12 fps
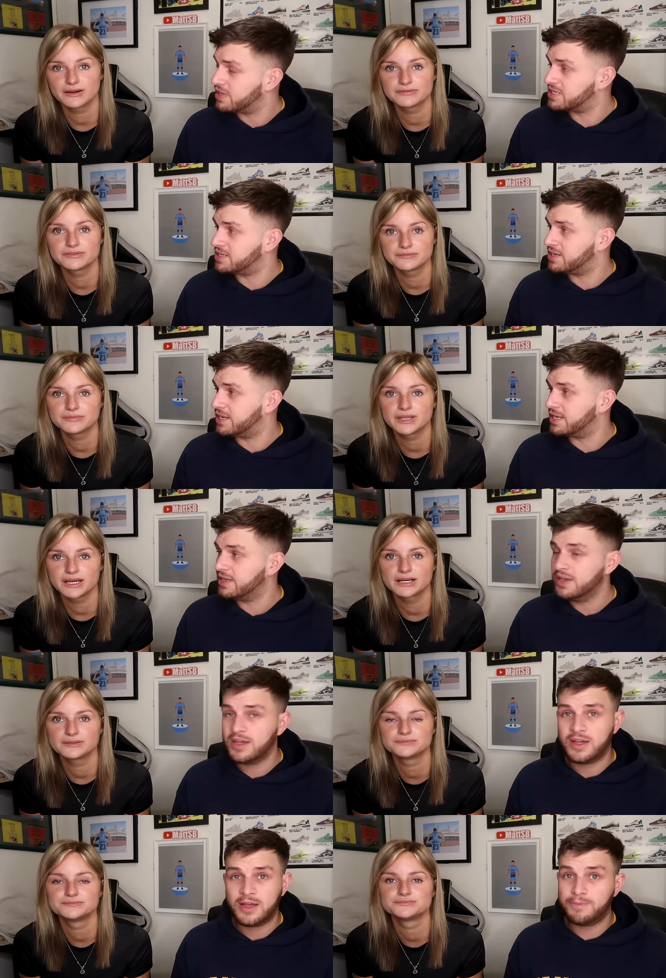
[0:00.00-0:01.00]
Speaker 1: recently.
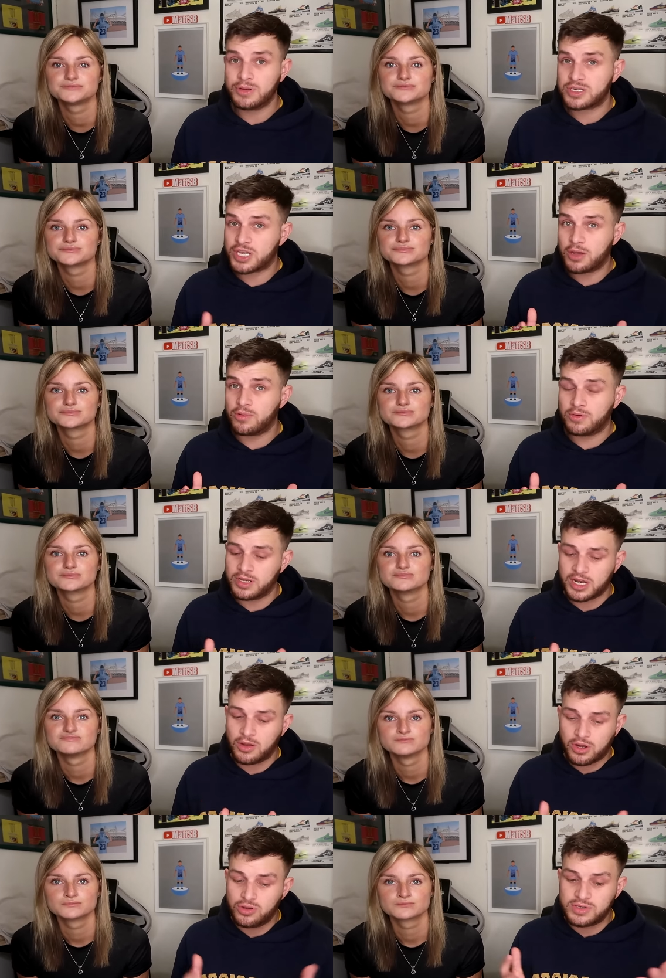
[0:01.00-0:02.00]
Yeah. But so, you
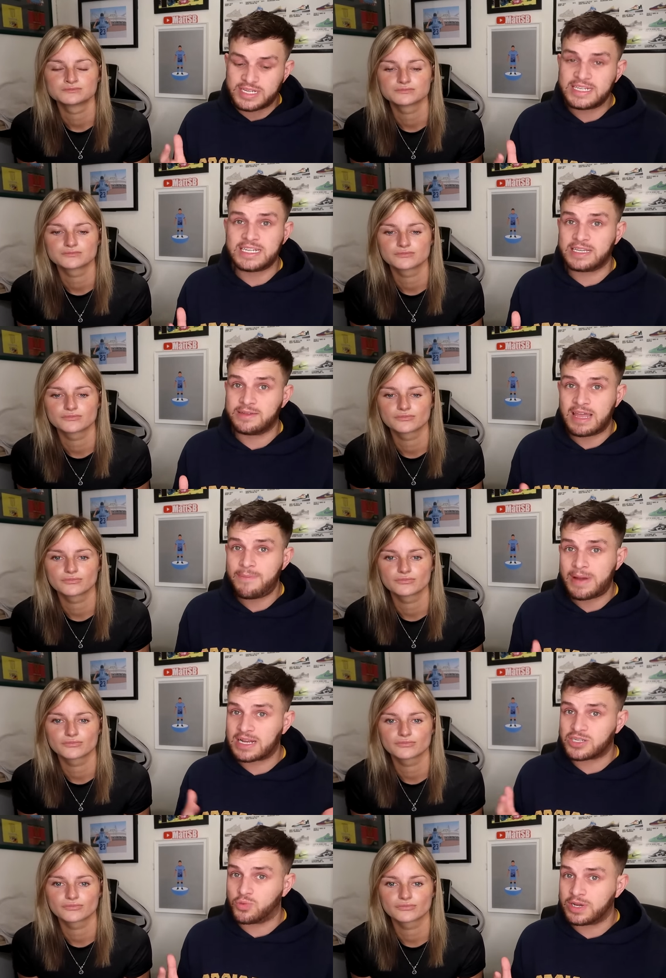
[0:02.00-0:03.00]
know, Hull City, they're
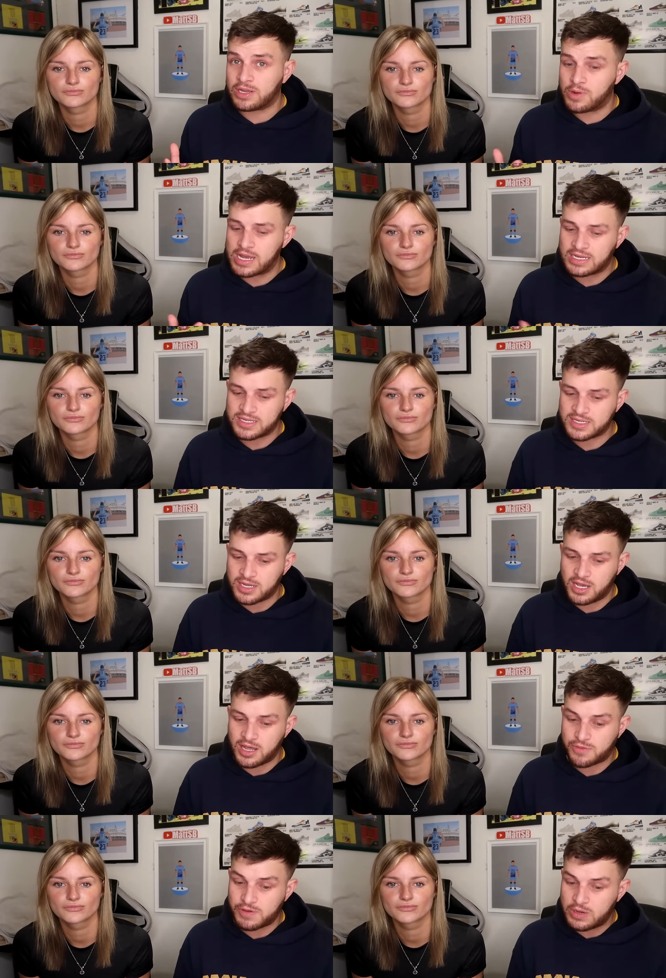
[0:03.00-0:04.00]
back to winning ways.
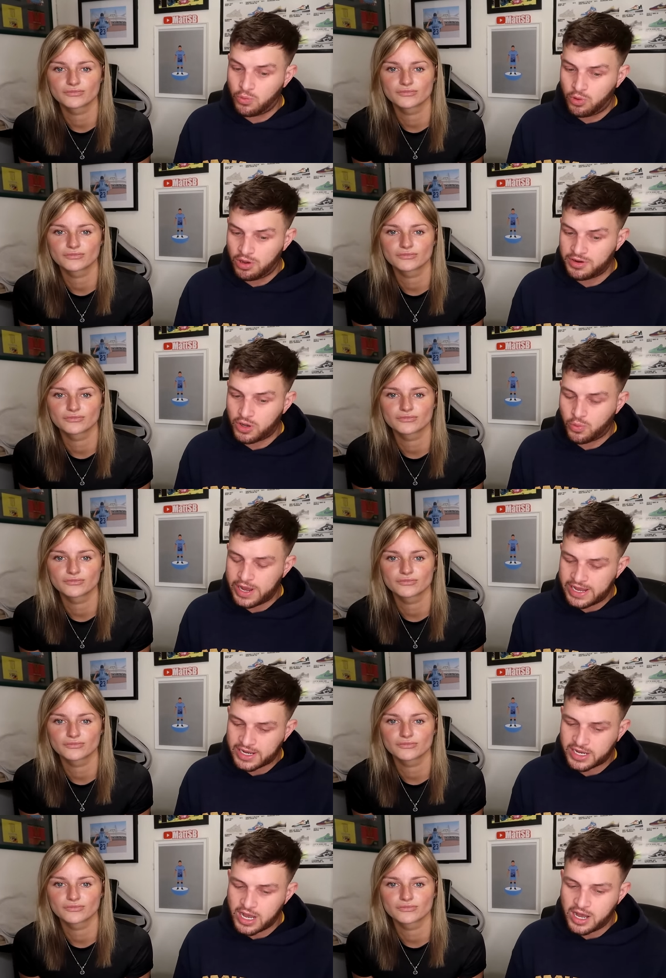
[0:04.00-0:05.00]
3-1 away
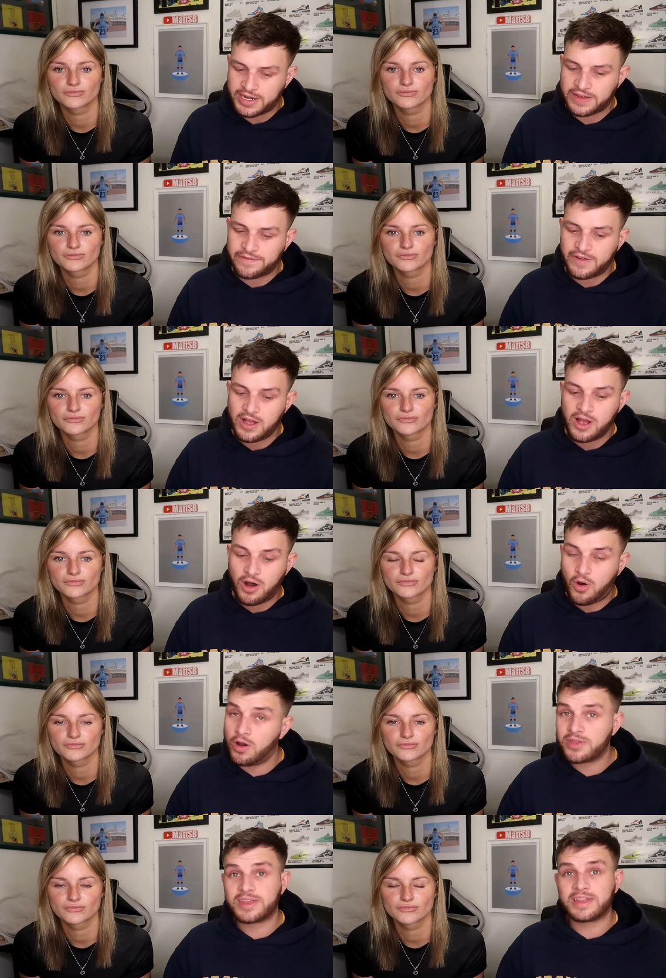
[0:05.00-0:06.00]
at Cardiff.
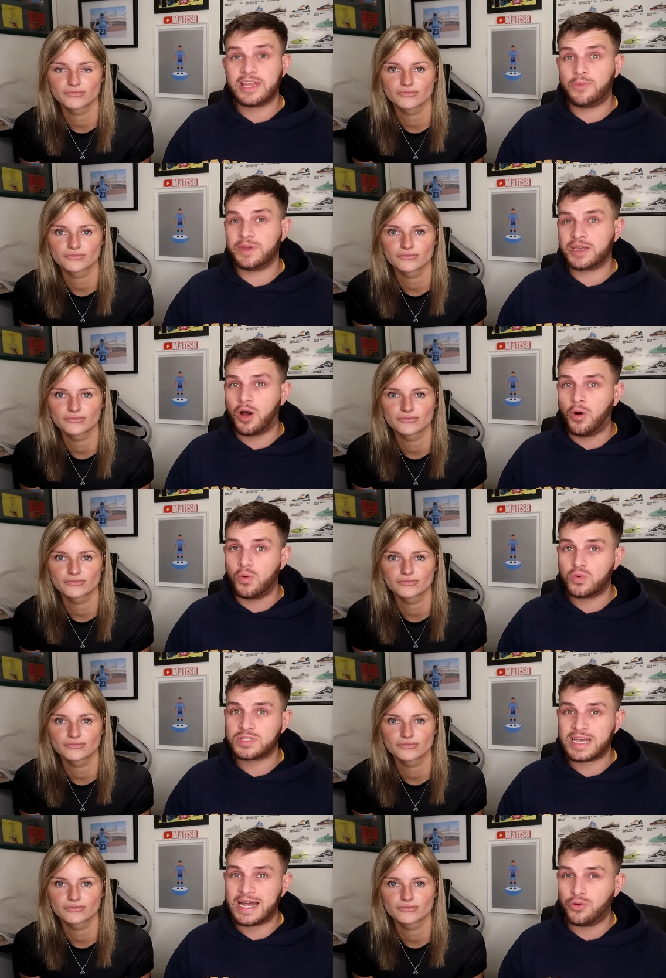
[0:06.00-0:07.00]
I think there'll be
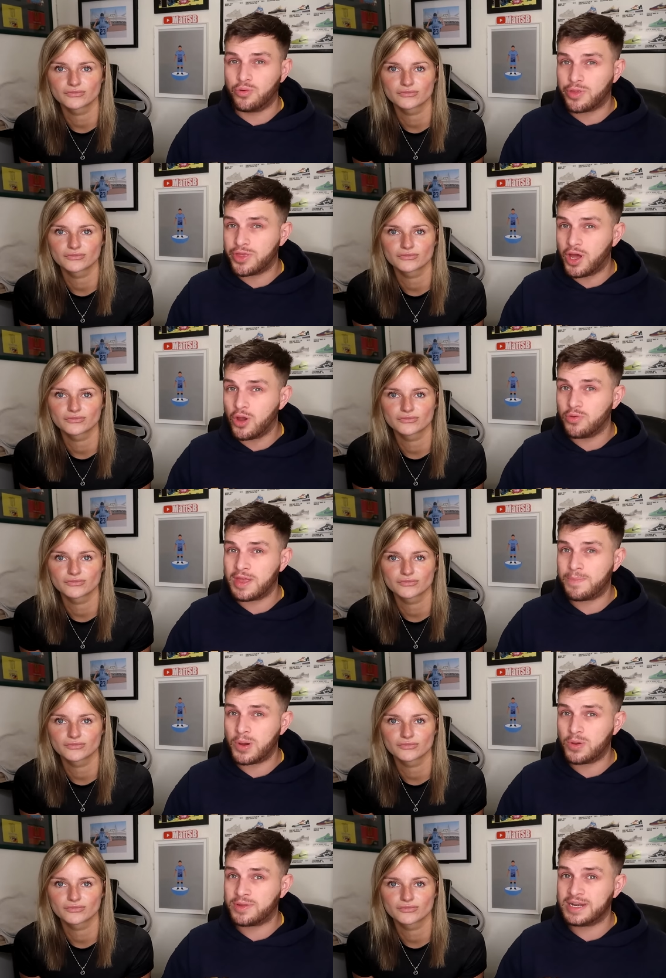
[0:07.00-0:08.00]
goals, and although they
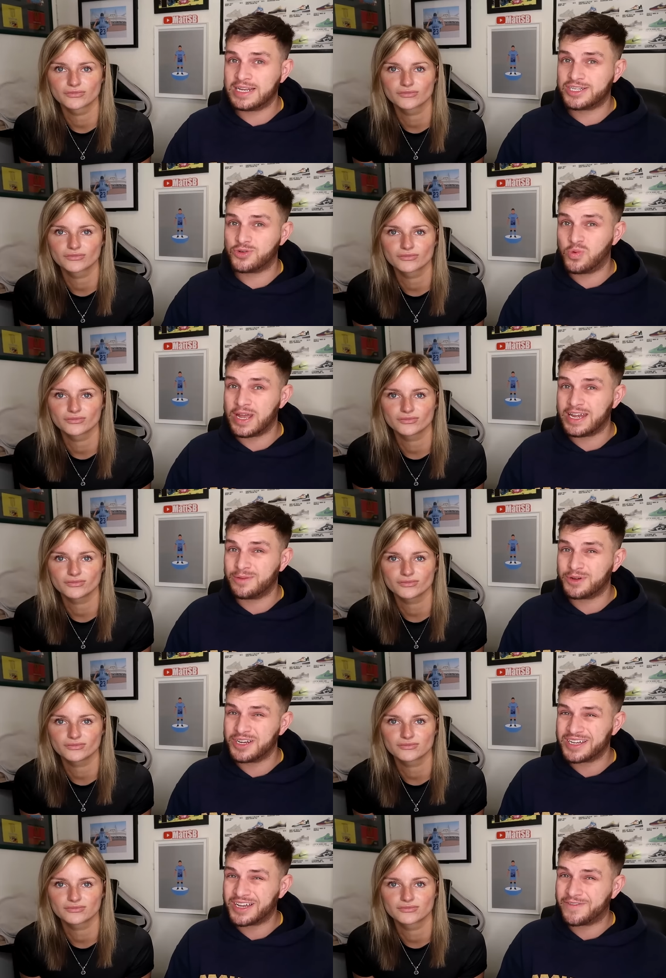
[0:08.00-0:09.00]
both need to win, I'm
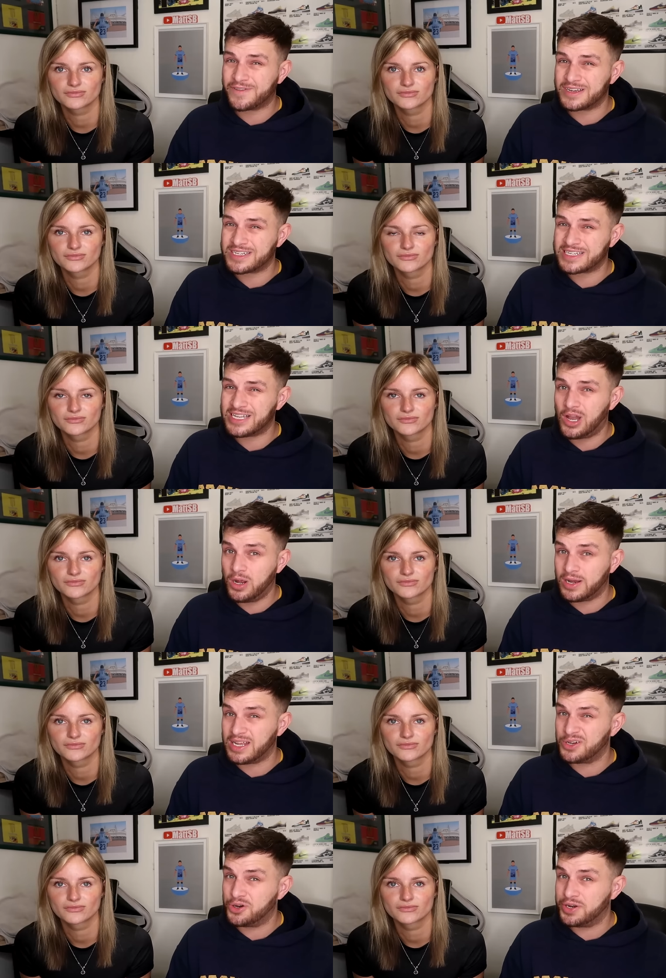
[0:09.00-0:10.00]
going to go for a
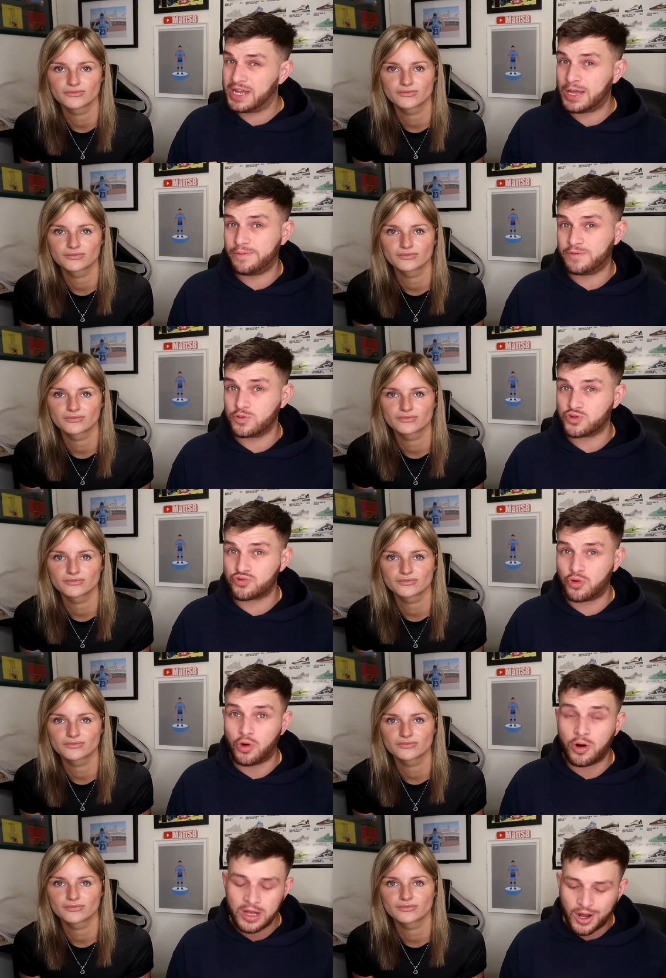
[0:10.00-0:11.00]
slightly unhelpful
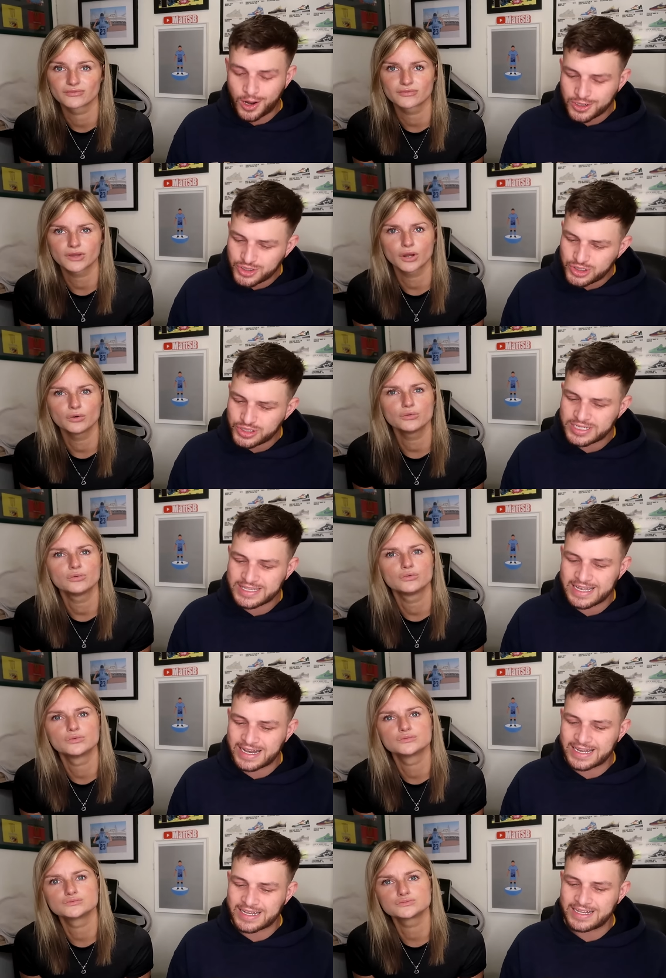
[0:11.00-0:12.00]
draw. I just
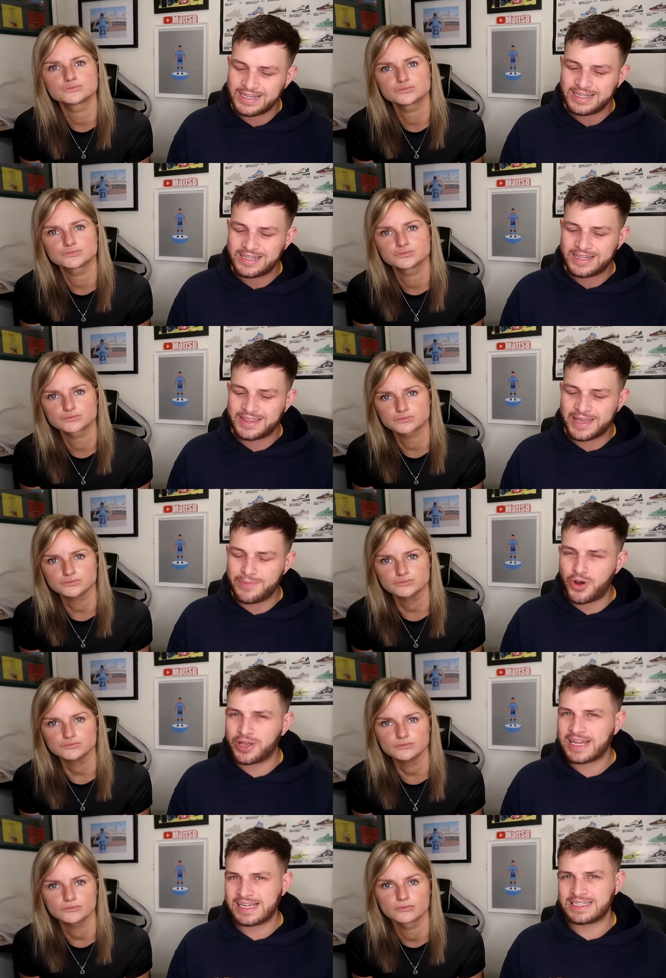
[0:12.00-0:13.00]
think they
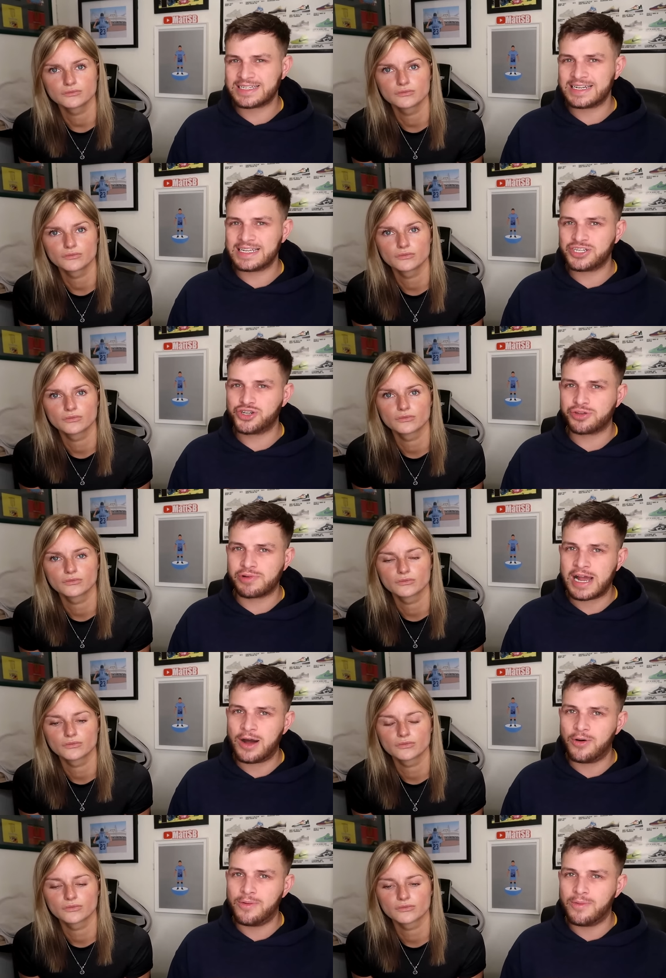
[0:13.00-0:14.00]
might cancel each other
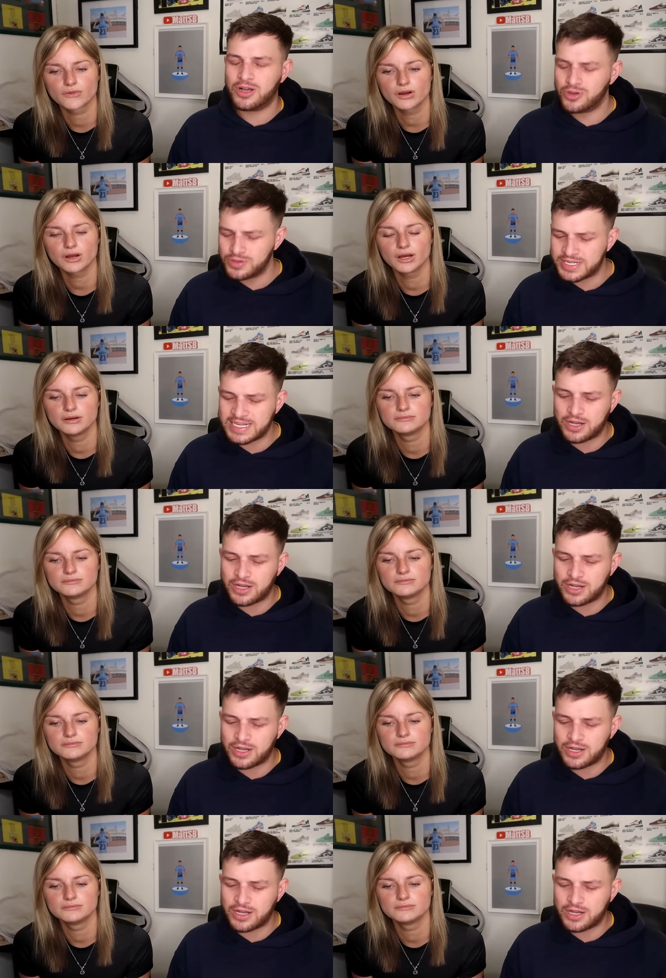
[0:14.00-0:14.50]
out. Hull